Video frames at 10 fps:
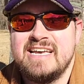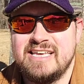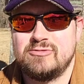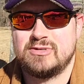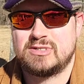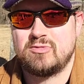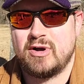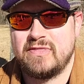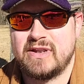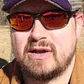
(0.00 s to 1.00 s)
It was
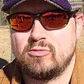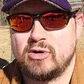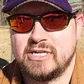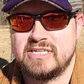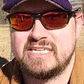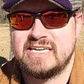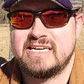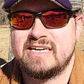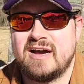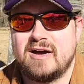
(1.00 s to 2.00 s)
one that I wanted to
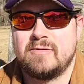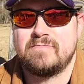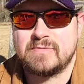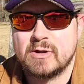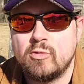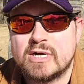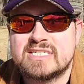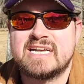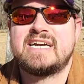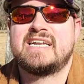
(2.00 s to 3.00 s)
get.
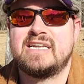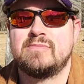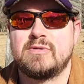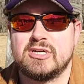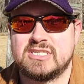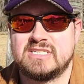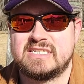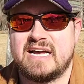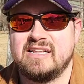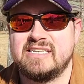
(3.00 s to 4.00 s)
Once I got into Boston
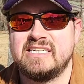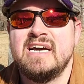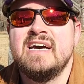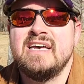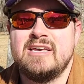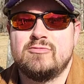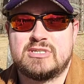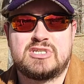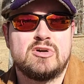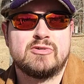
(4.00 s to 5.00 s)
Scally, it
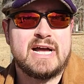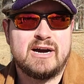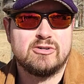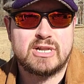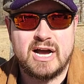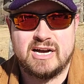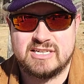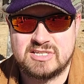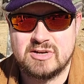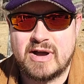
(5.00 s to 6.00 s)
was sold out,
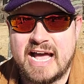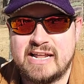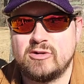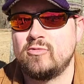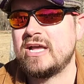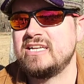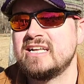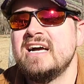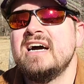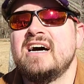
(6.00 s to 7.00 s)
so I had to
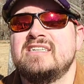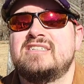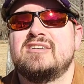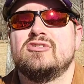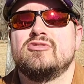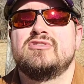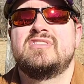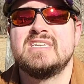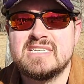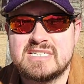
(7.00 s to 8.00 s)
wait until
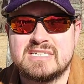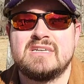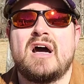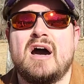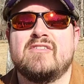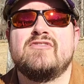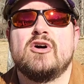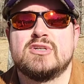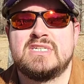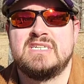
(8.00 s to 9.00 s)
this
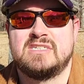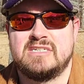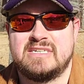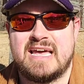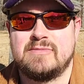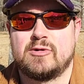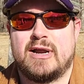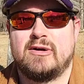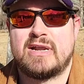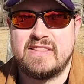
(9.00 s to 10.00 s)
fall season came
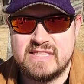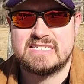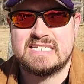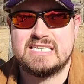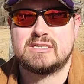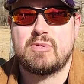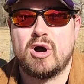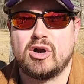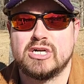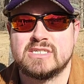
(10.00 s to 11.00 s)
around, and this is
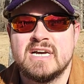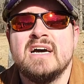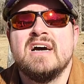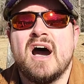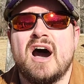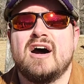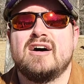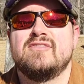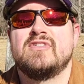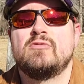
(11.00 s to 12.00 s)
part
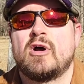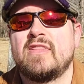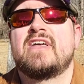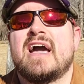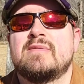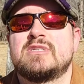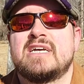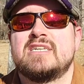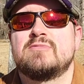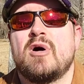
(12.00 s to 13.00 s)
of one of the caps
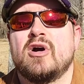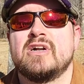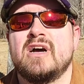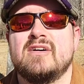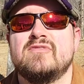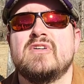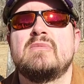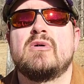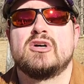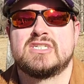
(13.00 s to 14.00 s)
that is part of
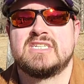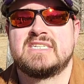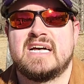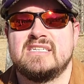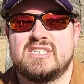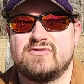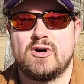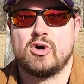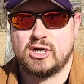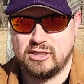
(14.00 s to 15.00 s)
Boston Scally's
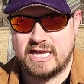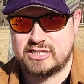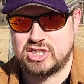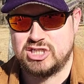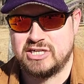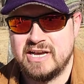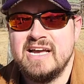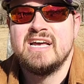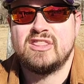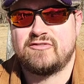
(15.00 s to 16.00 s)
fall collection,
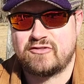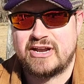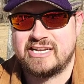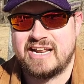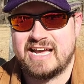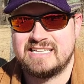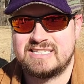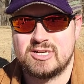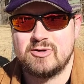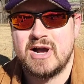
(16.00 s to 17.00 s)
the Frankenhead.
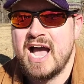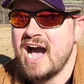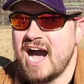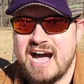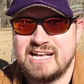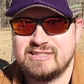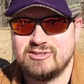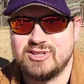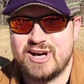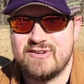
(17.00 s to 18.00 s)
So I
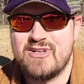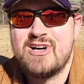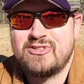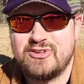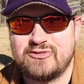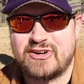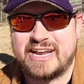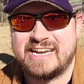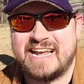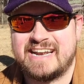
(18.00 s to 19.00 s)
love the
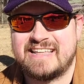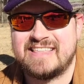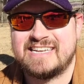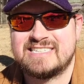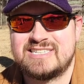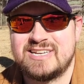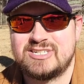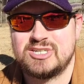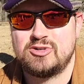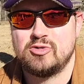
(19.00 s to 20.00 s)
Frankenhead. I think it's
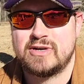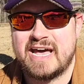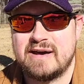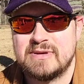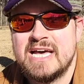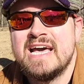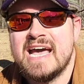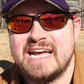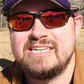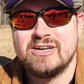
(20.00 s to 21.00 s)
such a cool cap,
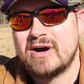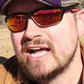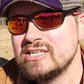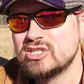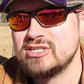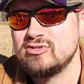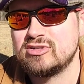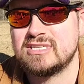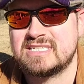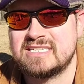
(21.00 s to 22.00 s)
and I actually
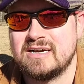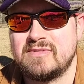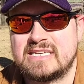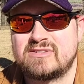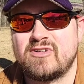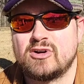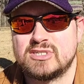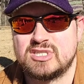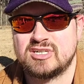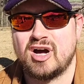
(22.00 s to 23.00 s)
looked this up as far
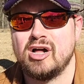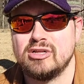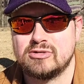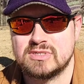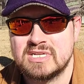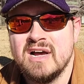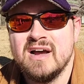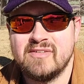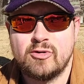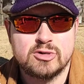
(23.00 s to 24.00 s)
as the colors.
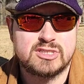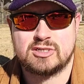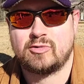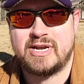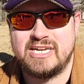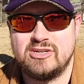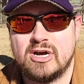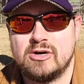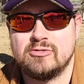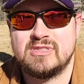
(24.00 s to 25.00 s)
Of course, the green,
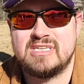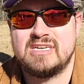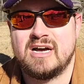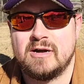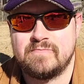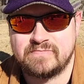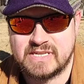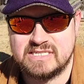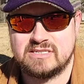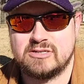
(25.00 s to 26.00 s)

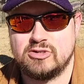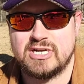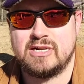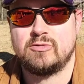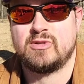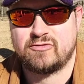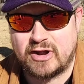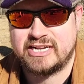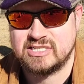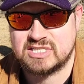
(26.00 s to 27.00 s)
is associated with
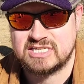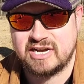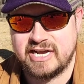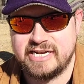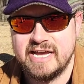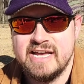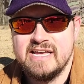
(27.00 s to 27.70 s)
Frankenstein.